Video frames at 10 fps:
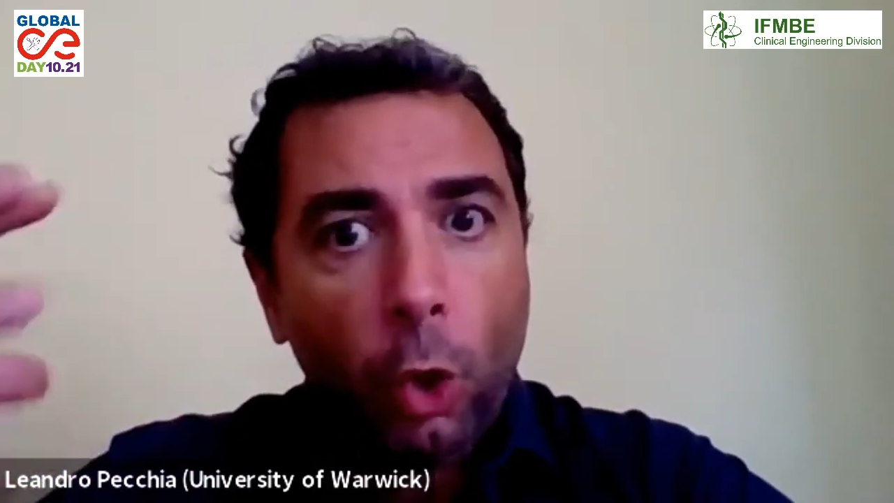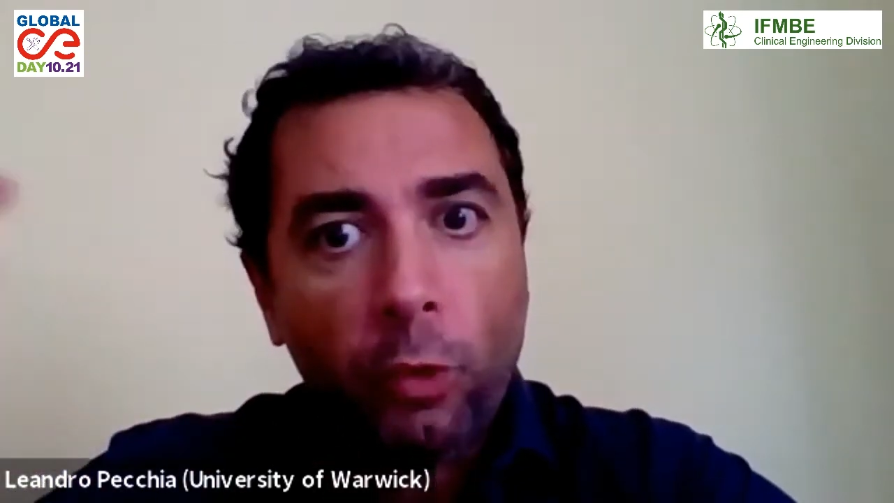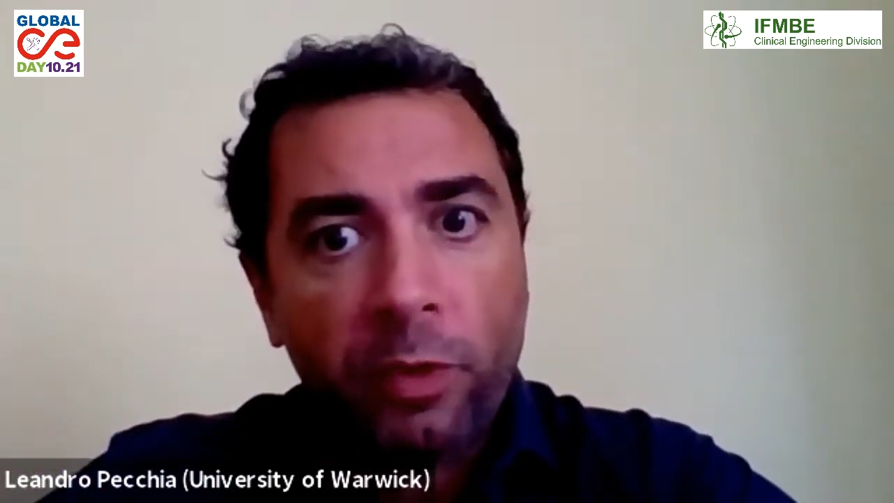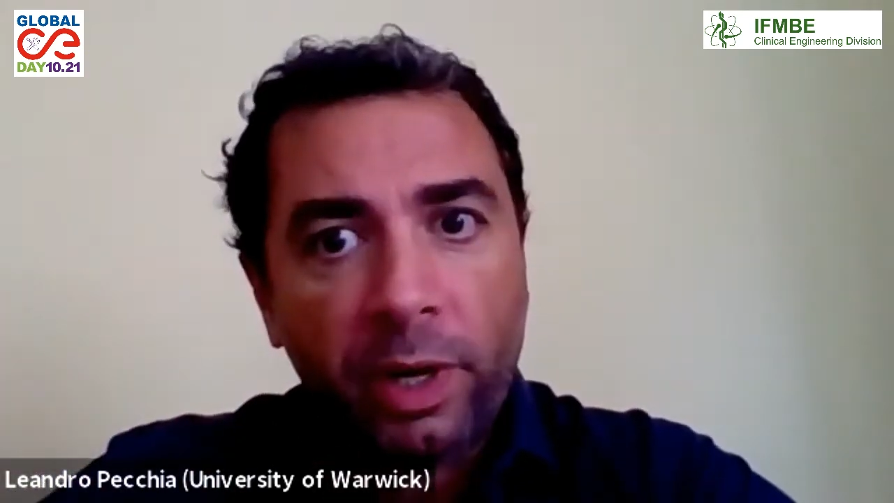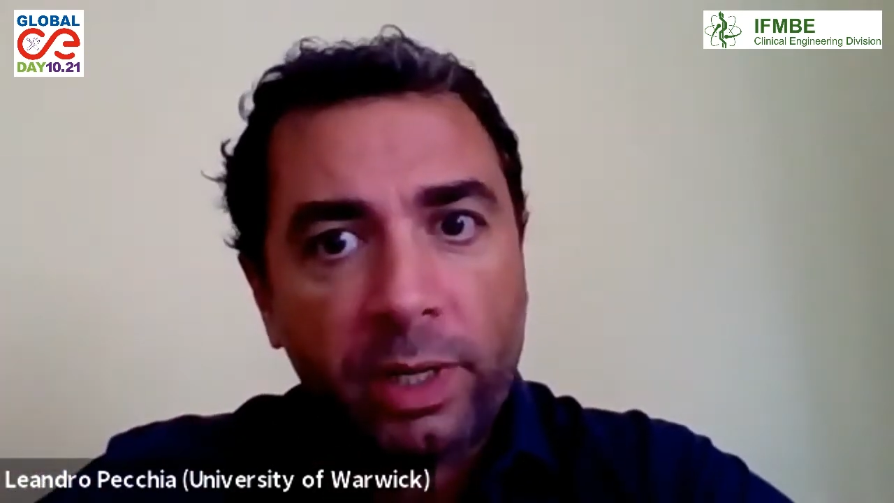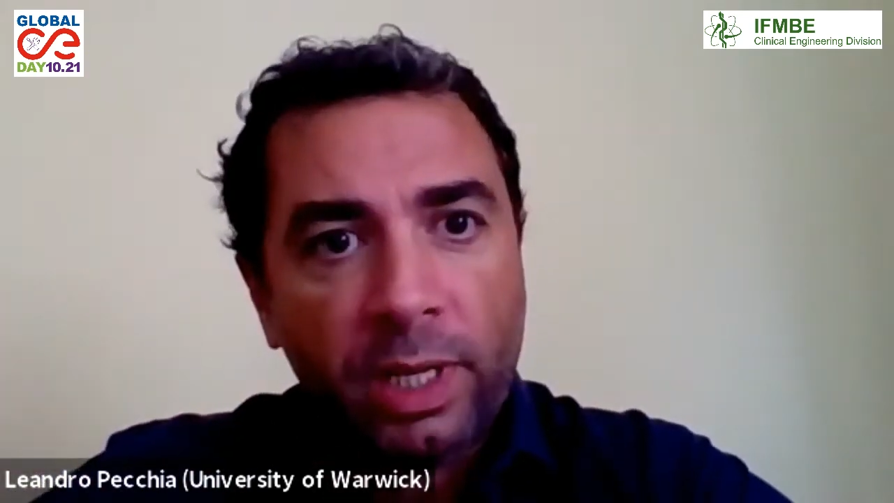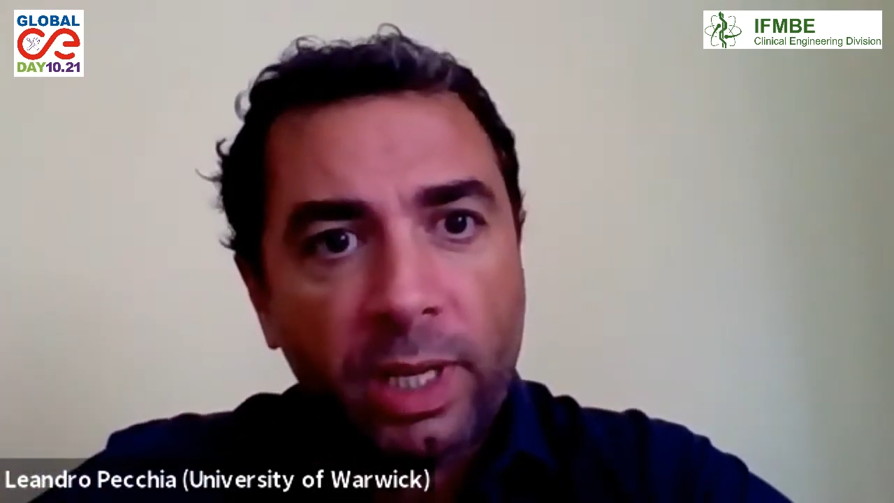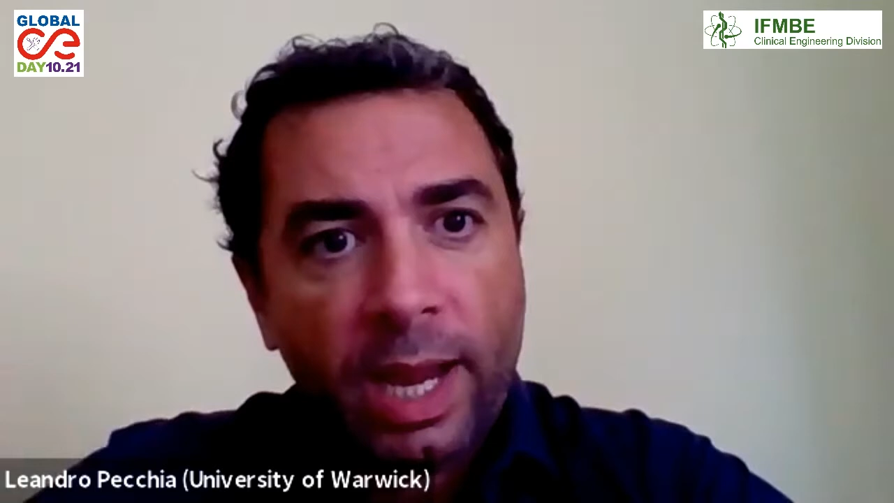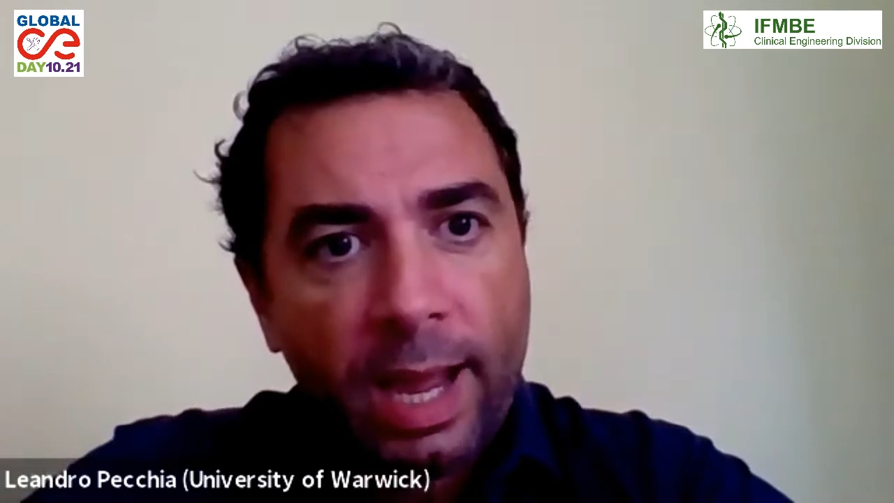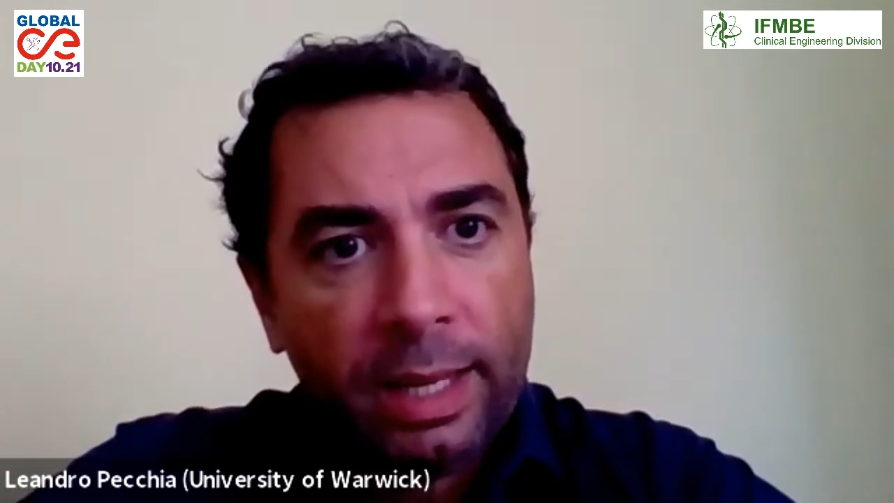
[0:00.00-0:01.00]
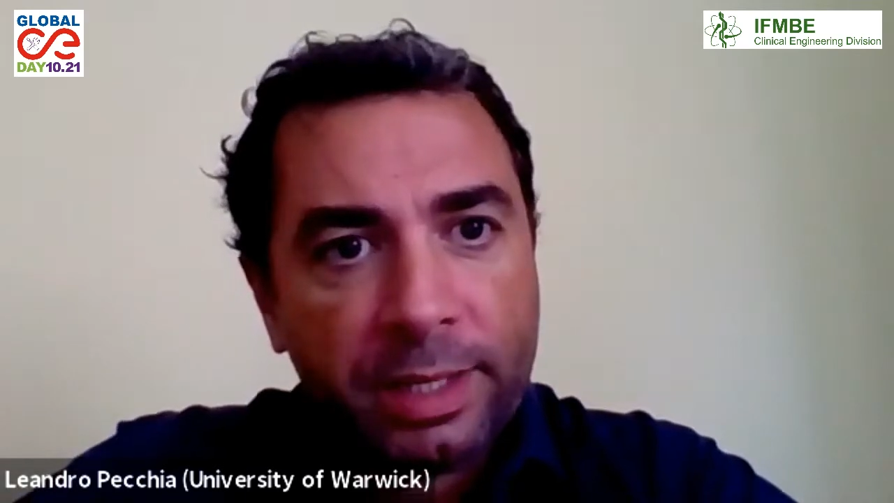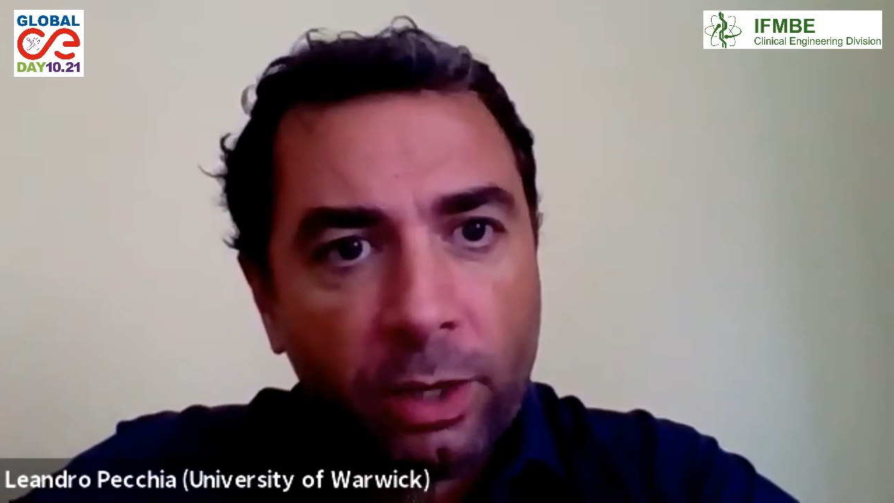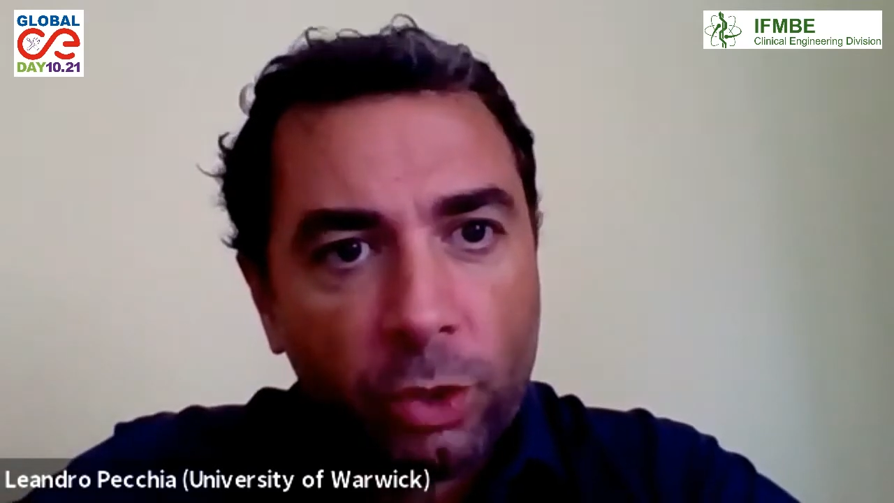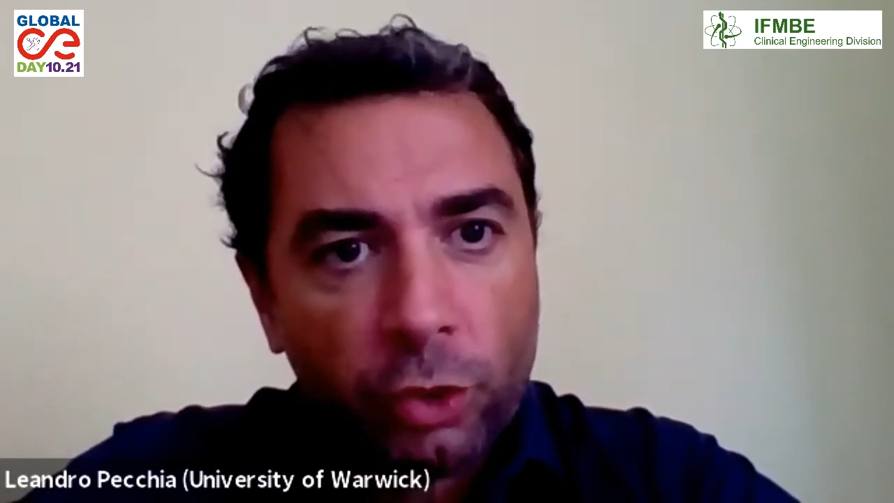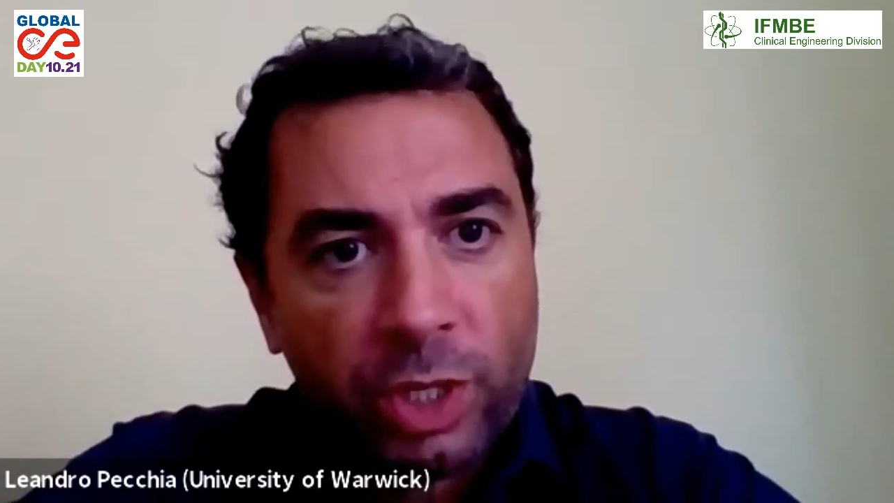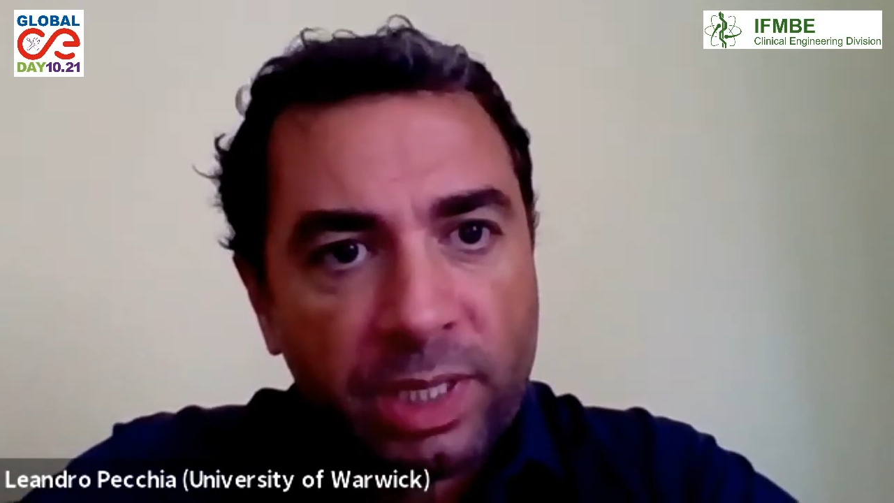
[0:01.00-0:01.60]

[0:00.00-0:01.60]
cover the health technology